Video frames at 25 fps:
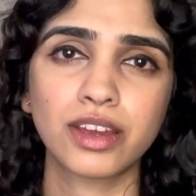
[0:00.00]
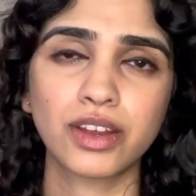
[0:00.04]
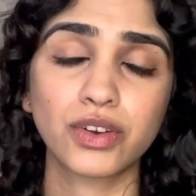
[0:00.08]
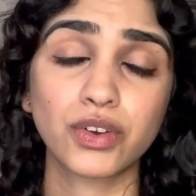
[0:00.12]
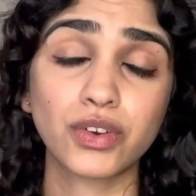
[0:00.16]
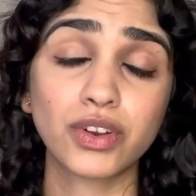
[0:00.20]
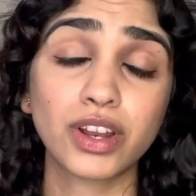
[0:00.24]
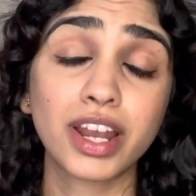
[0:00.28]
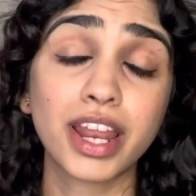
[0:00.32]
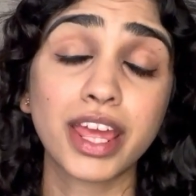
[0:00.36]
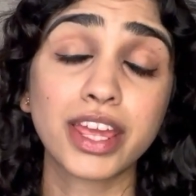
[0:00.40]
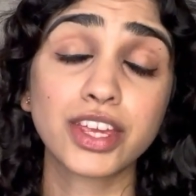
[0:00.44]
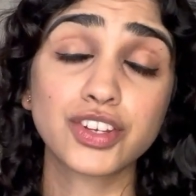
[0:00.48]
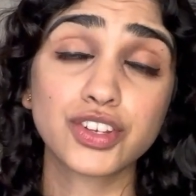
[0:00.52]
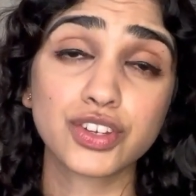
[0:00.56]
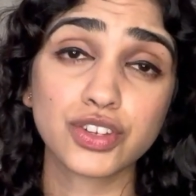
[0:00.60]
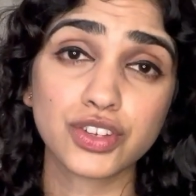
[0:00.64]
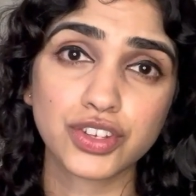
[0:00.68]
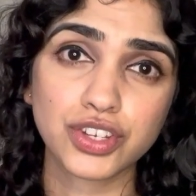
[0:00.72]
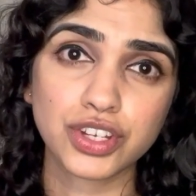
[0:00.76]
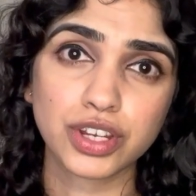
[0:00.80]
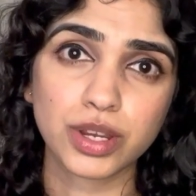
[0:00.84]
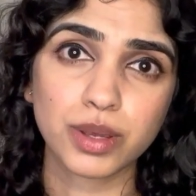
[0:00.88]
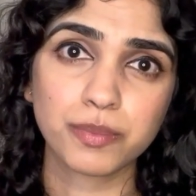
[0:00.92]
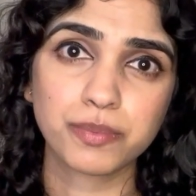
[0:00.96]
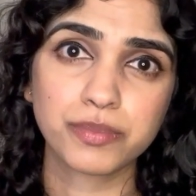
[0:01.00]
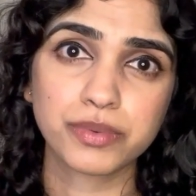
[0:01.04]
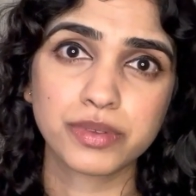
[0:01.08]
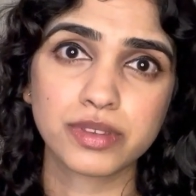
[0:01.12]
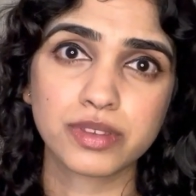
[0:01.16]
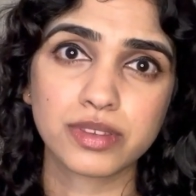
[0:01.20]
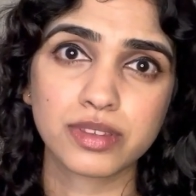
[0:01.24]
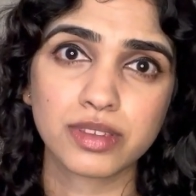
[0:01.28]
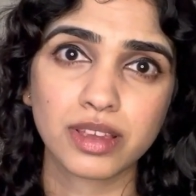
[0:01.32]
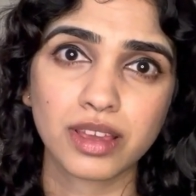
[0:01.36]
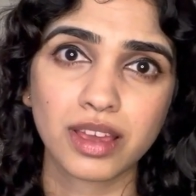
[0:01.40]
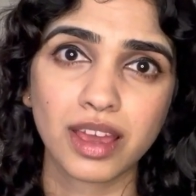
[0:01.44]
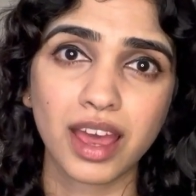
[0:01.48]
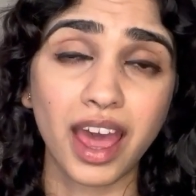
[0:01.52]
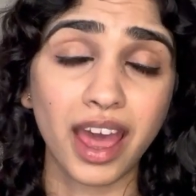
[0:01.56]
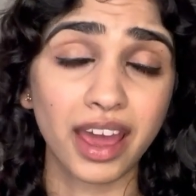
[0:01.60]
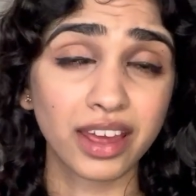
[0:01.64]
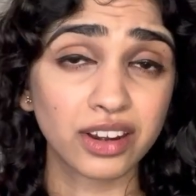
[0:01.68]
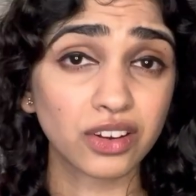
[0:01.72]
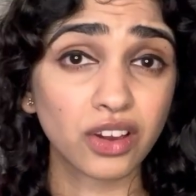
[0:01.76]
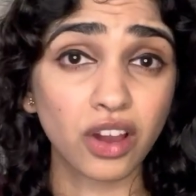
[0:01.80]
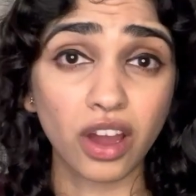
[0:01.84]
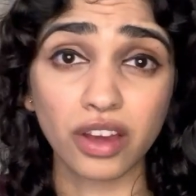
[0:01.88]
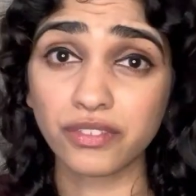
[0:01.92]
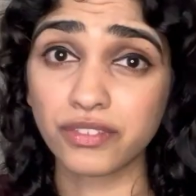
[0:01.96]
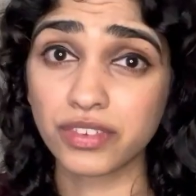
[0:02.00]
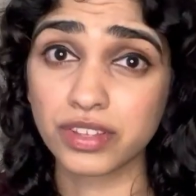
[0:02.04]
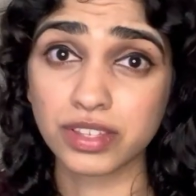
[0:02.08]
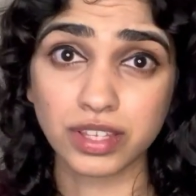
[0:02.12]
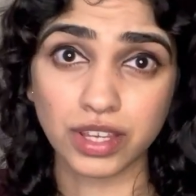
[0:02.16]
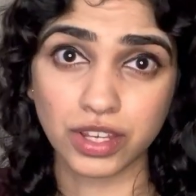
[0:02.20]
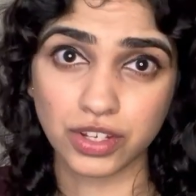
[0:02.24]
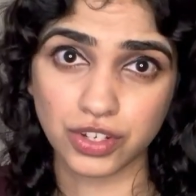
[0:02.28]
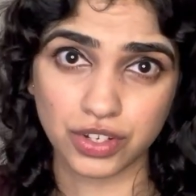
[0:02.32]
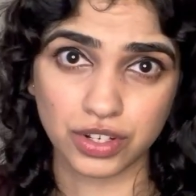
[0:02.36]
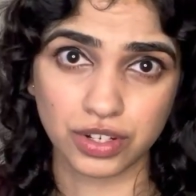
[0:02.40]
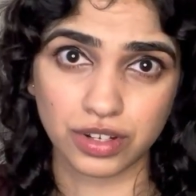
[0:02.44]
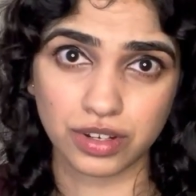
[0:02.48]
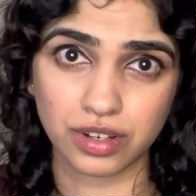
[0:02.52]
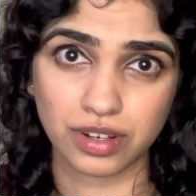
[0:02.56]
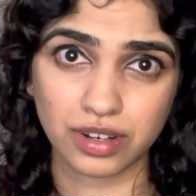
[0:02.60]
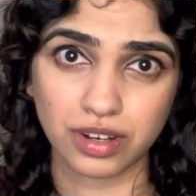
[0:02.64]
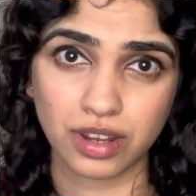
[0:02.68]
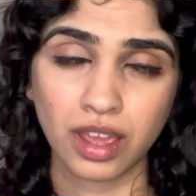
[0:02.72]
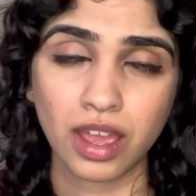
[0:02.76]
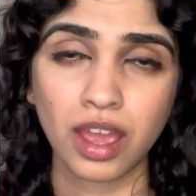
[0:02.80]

relationships, and conversation.